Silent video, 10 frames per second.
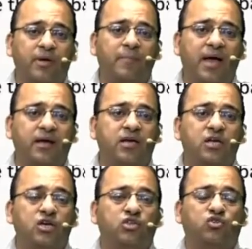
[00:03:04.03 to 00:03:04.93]
back,
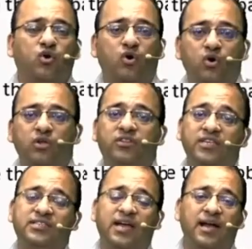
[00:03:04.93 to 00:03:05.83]
so
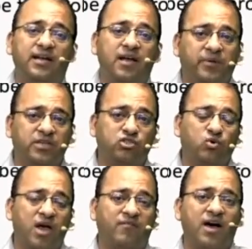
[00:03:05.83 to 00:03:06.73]
this child appears to have a